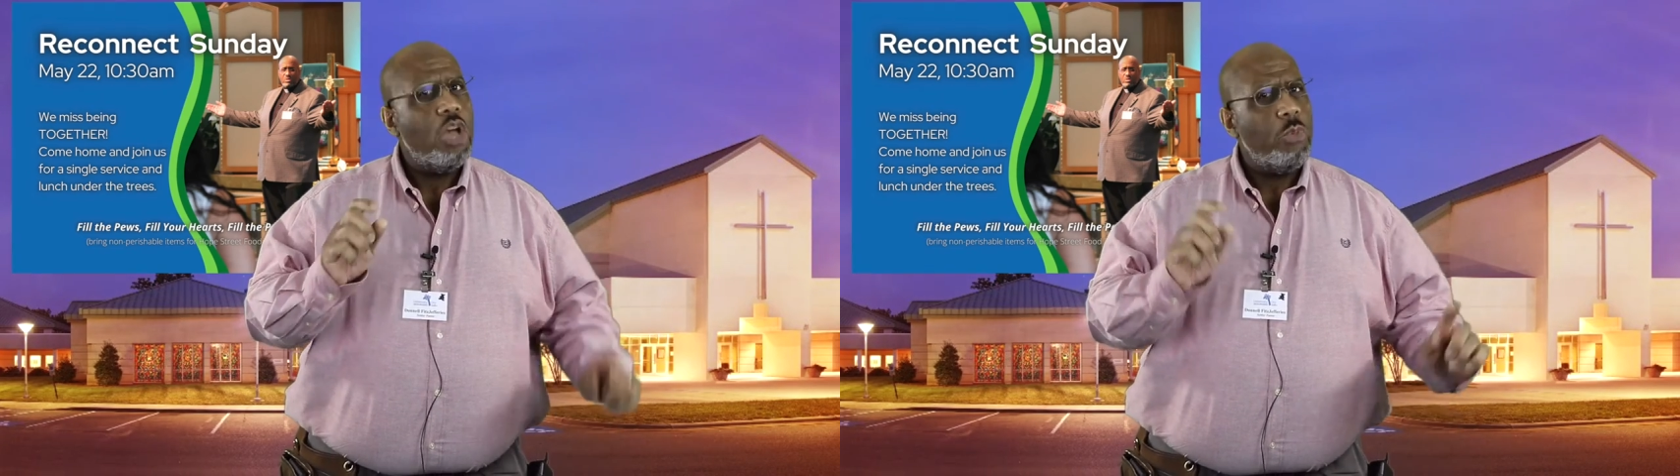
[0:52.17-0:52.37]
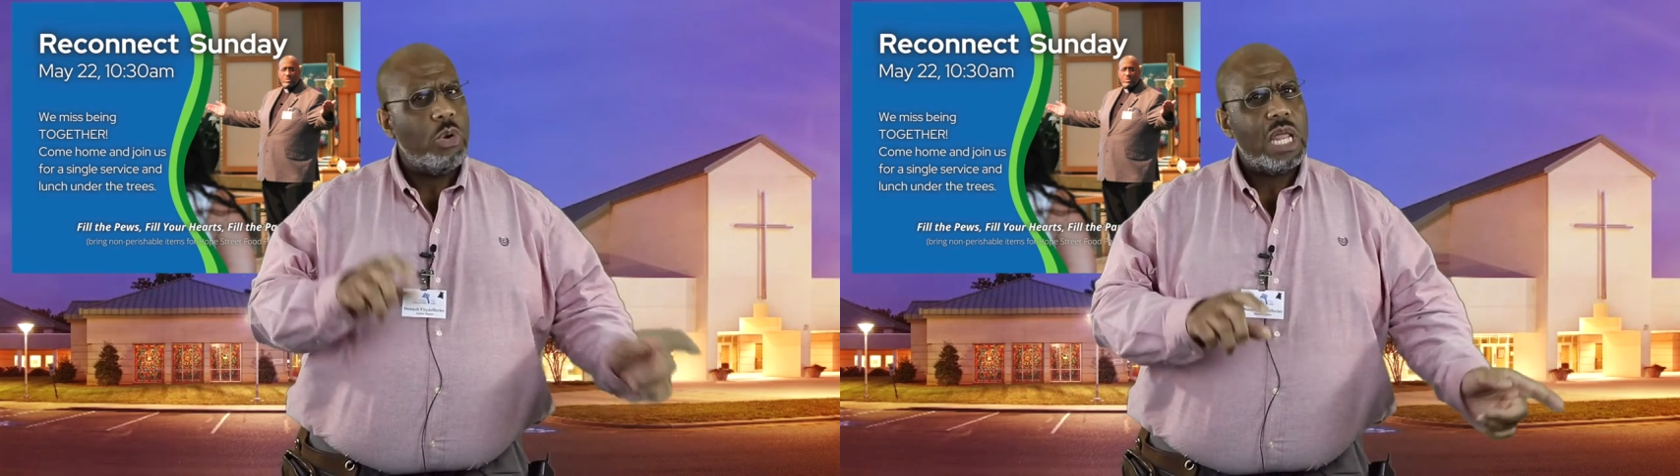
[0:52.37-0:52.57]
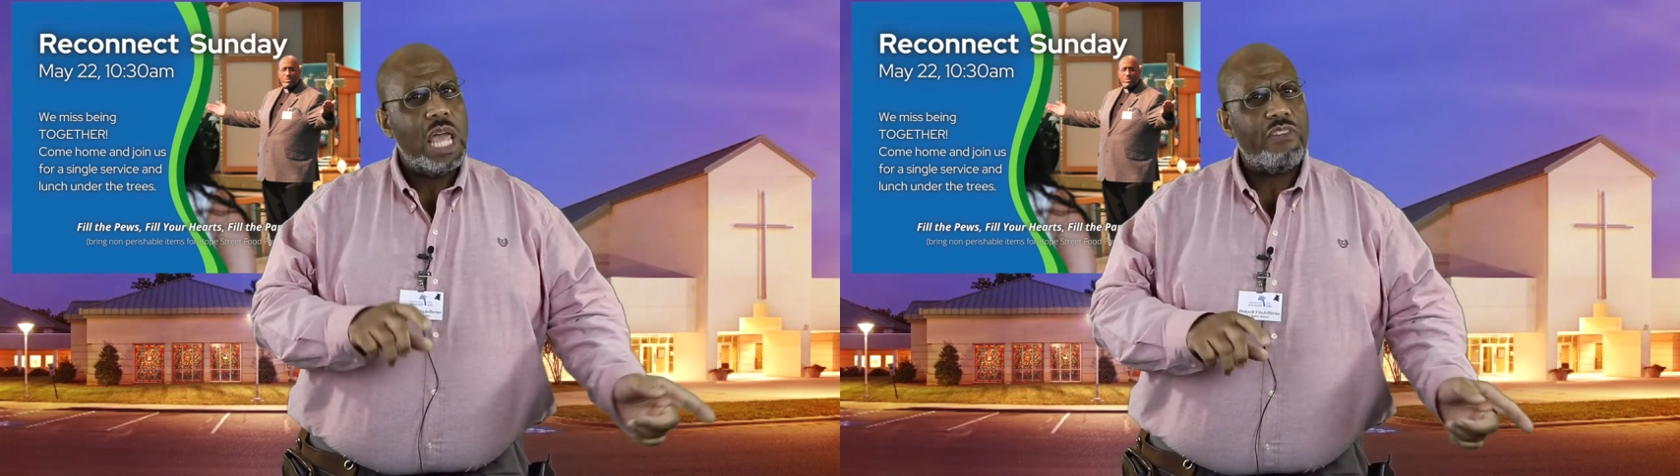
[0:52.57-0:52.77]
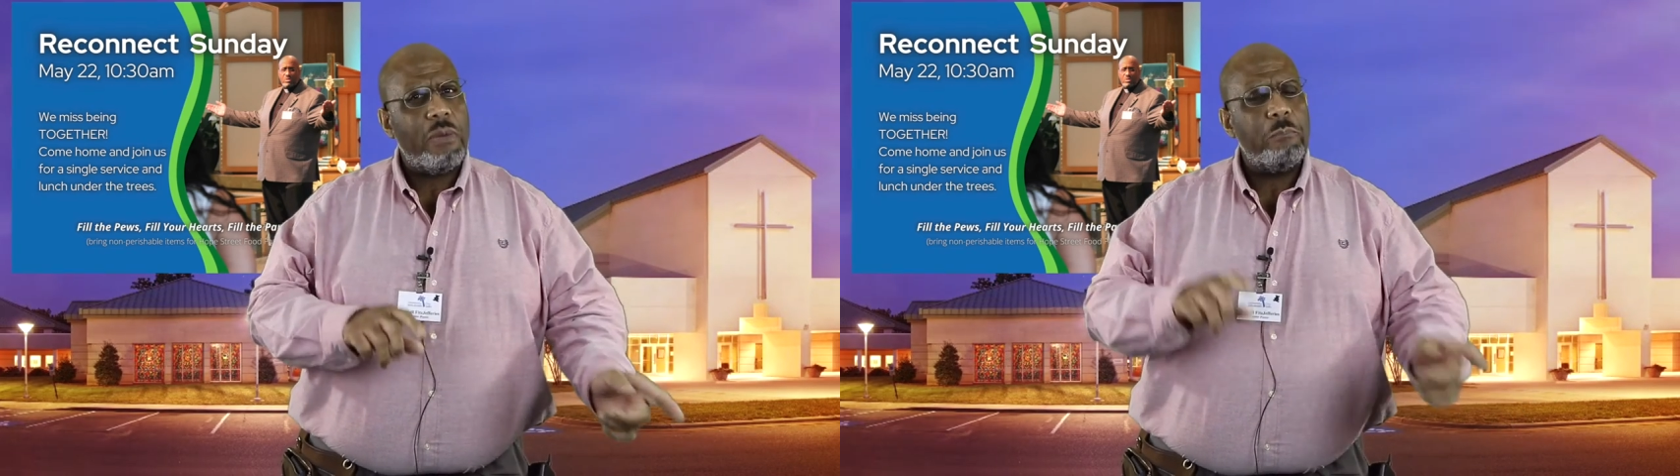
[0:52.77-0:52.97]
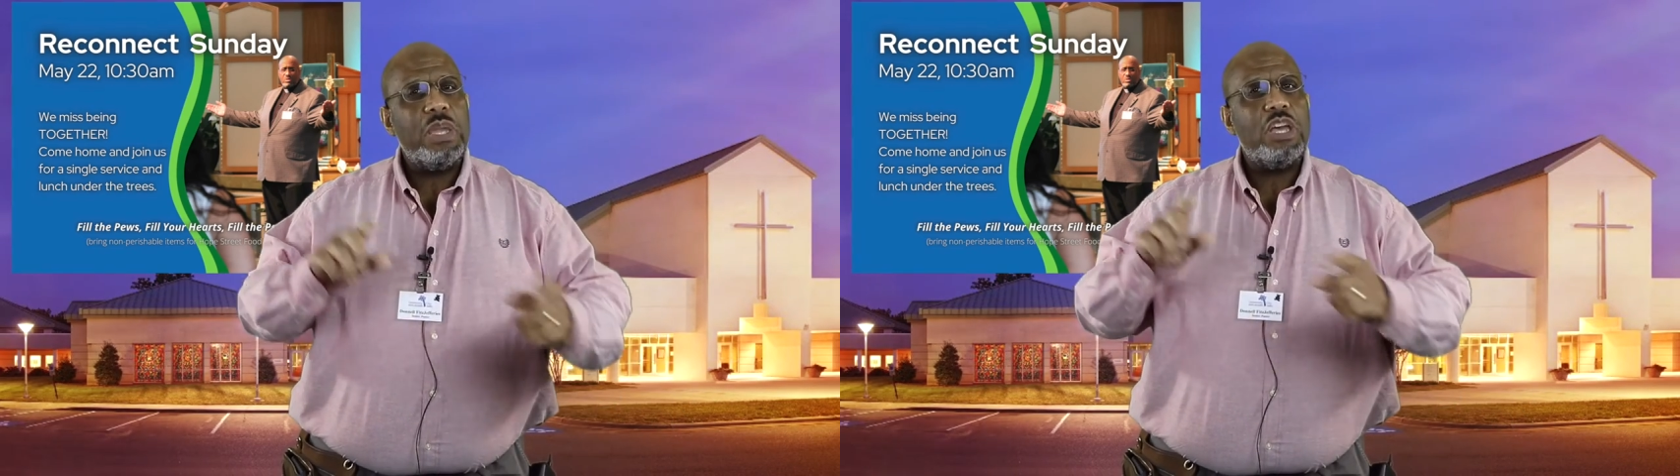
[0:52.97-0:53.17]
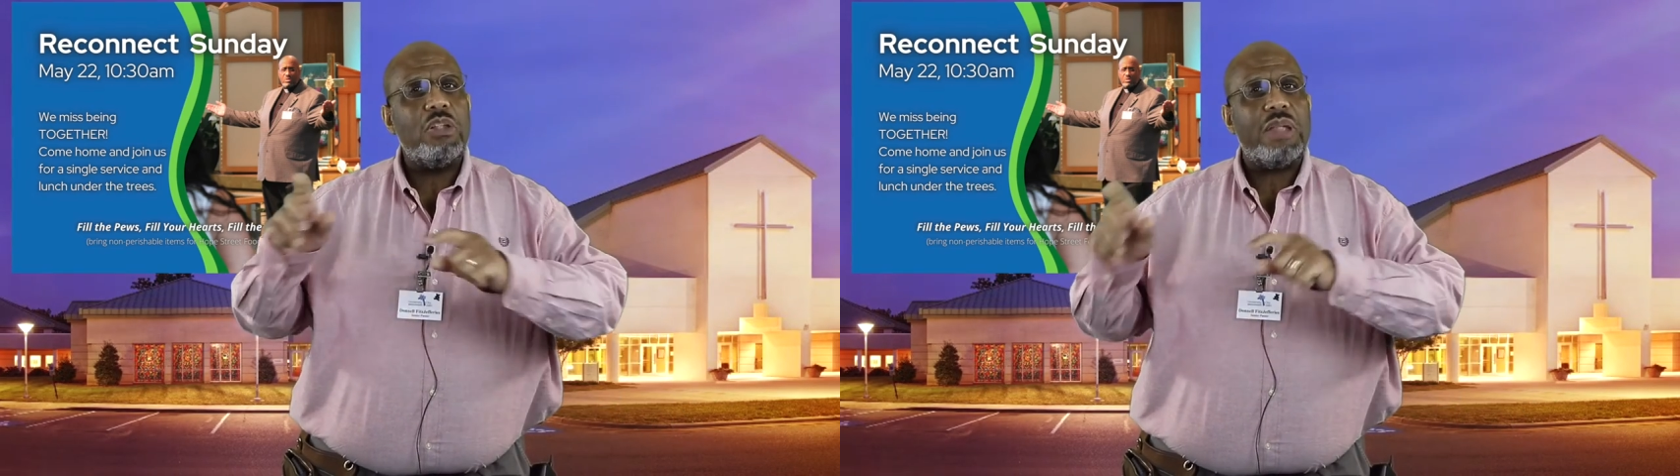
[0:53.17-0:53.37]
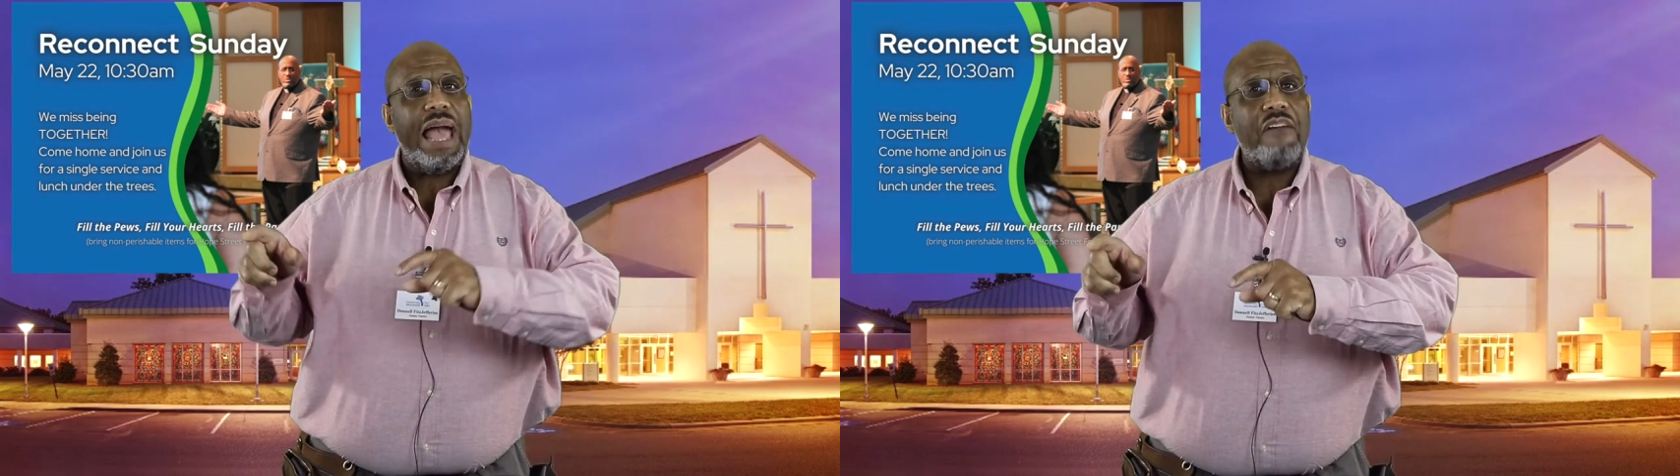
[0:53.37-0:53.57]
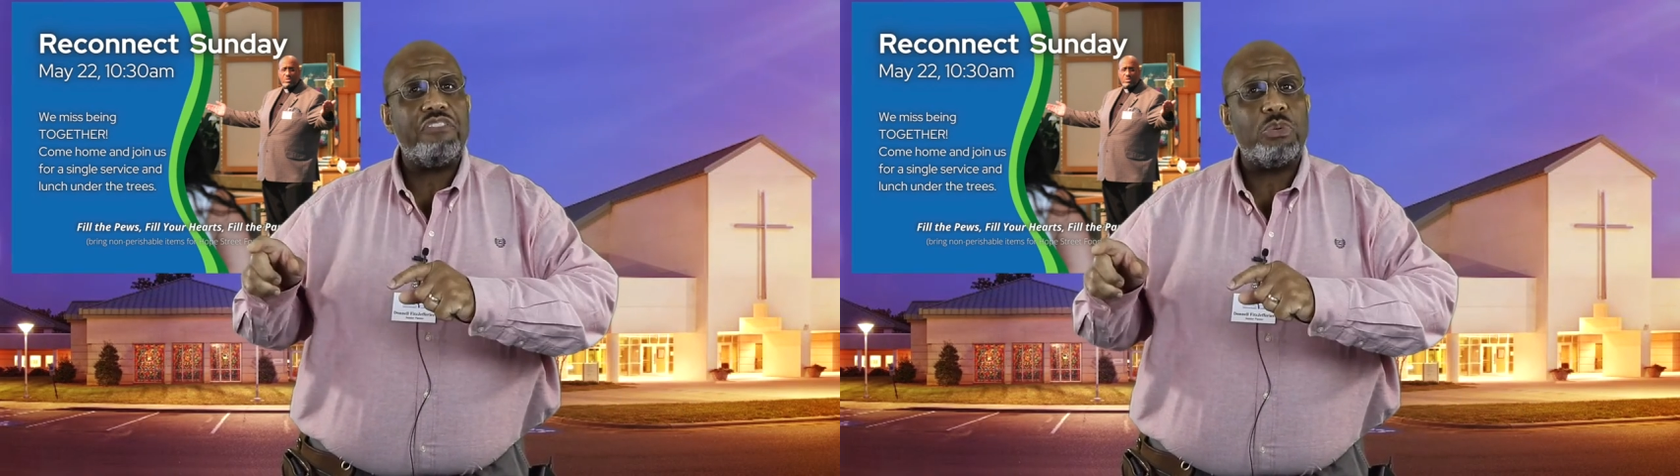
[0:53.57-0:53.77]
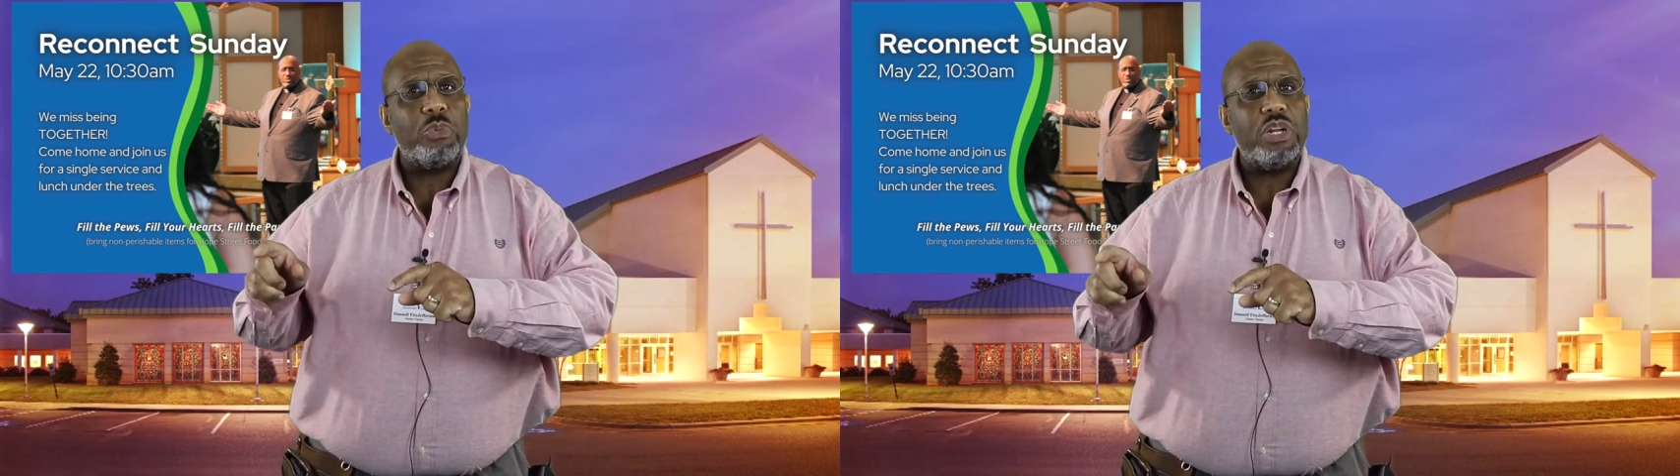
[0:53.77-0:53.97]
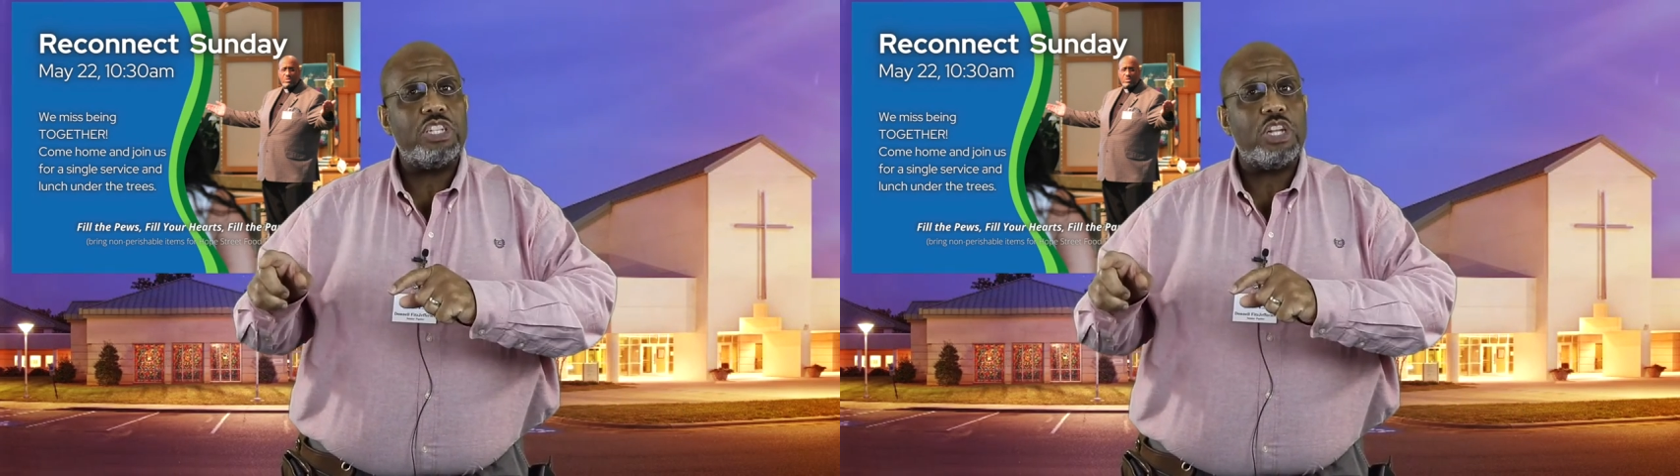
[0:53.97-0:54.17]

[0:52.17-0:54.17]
And we're going to have a meal afterwards.